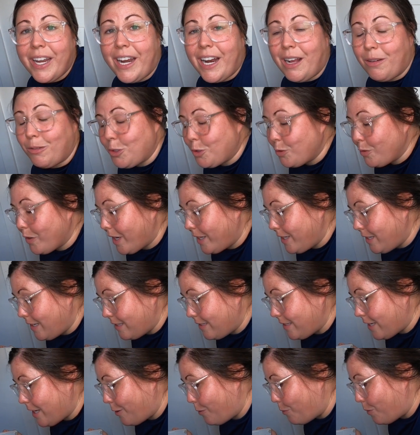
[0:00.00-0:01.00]
and I was trying to
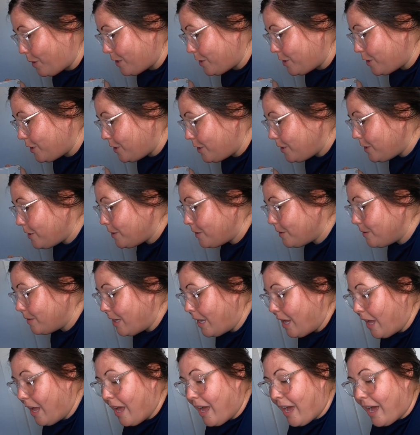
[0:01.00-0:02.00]
decide what to do,
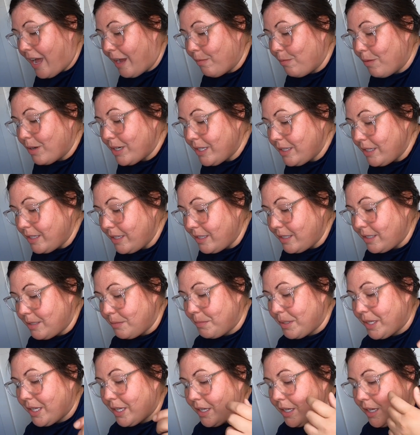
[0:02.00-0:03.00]
I wanted it to
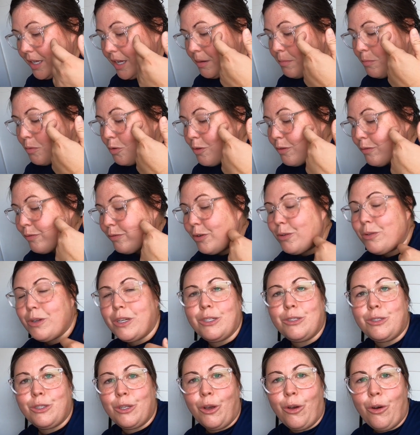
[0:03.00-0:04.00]
be a more
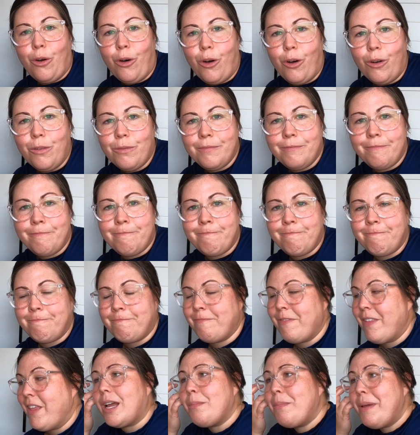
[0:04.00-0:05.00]
focused goal.
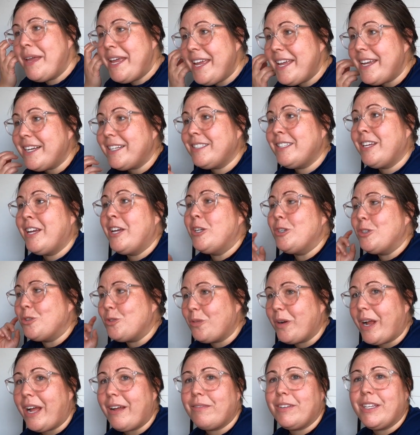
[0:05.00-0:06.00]
I picked
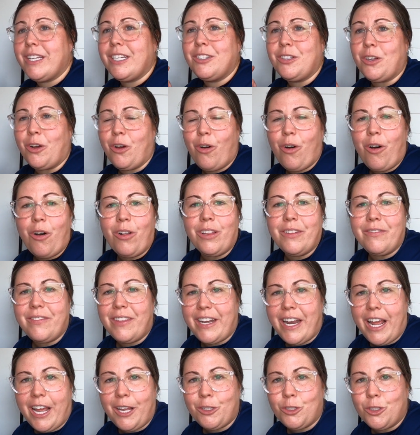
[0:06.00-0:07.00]
traveling to all of the
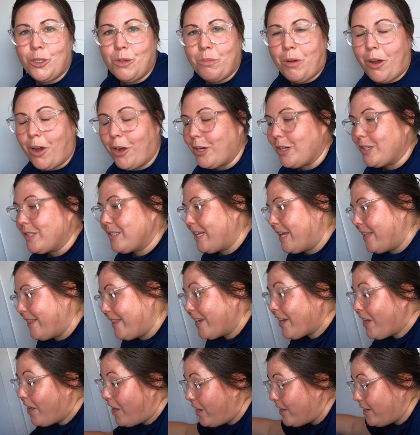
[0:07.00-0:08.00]
national parks in the
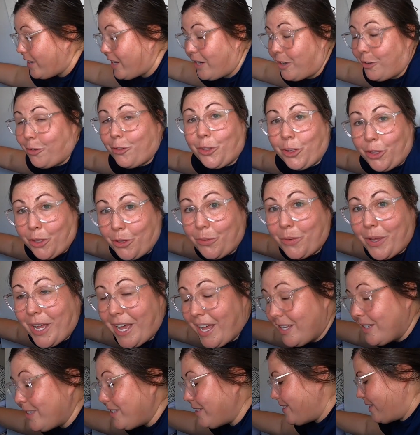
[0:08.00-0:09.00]
continental
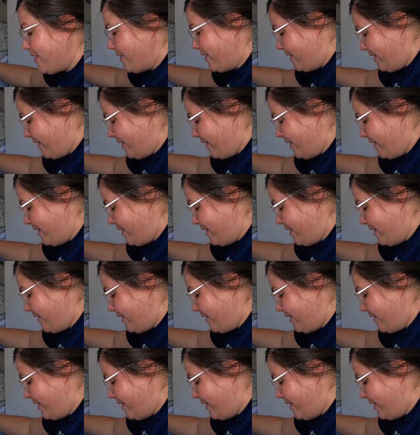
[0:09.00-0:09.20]
US.